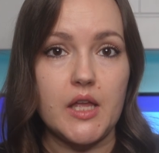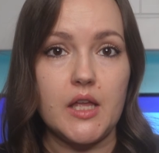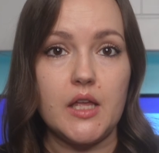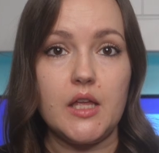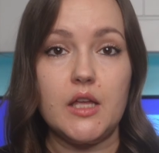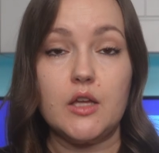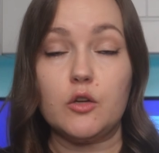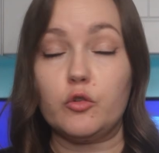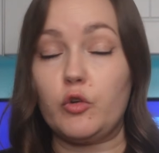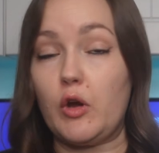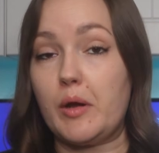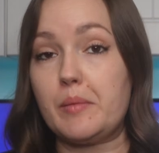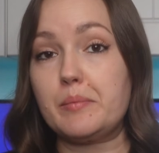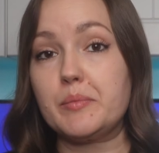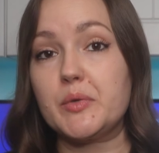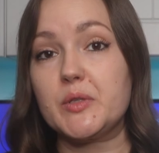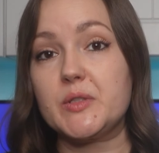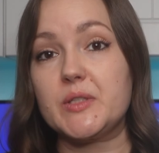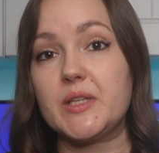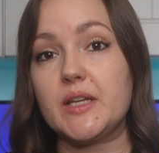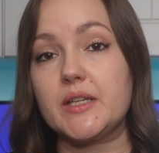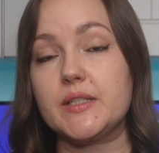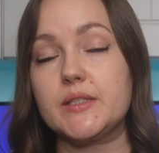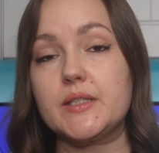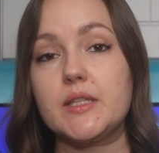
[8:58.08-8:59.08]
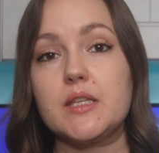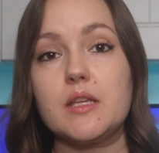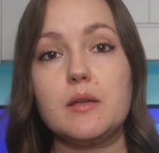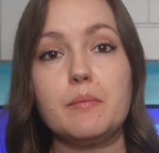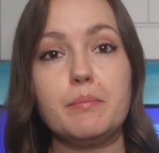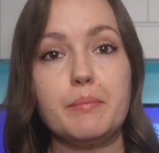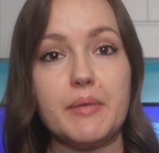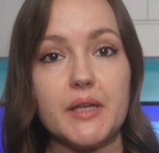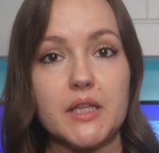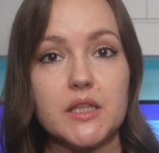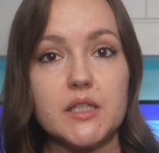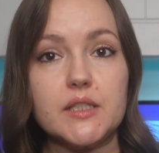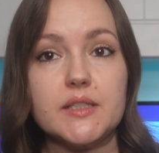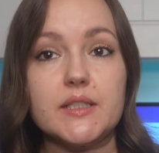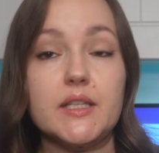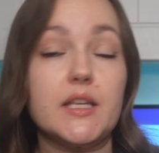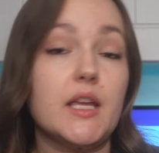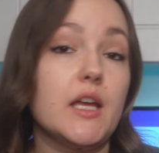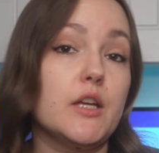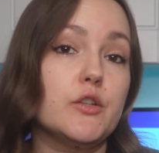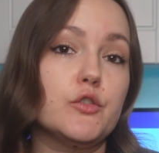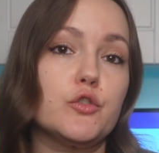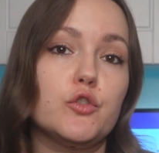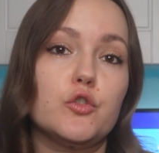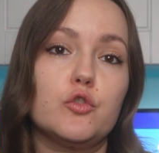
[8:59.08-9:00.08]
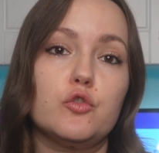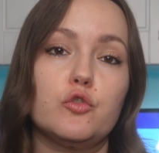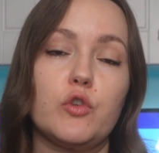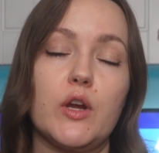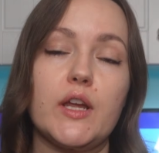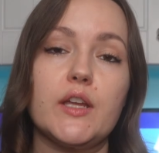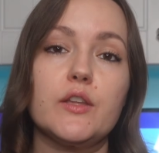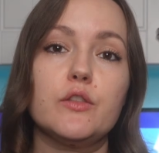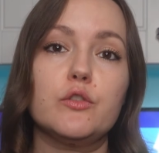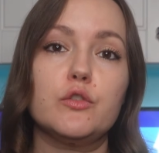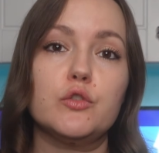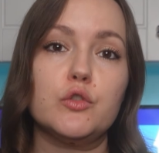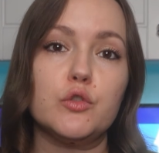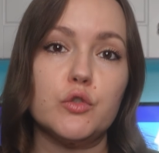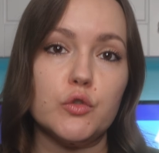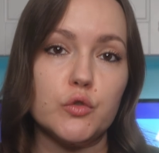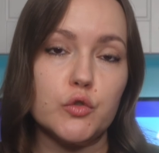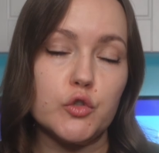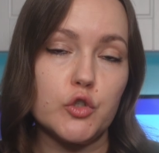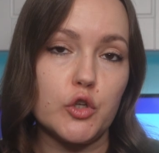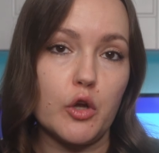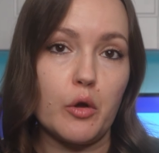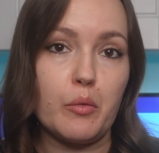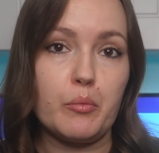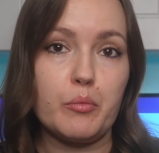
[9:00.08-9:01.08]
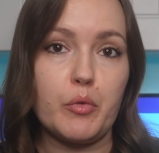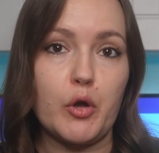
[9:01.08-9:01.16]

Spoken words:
Krampus has the ability and strength to jump